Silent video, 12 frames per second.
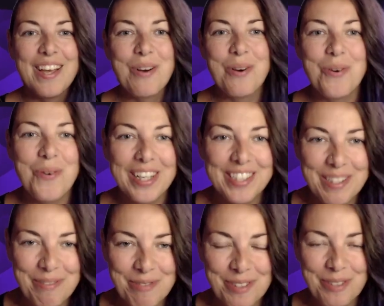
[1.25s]

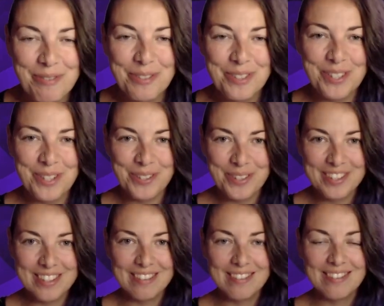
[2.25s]
Welcome, wonderful souls.
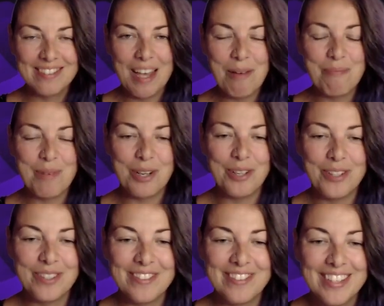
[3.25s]
I'm Margo,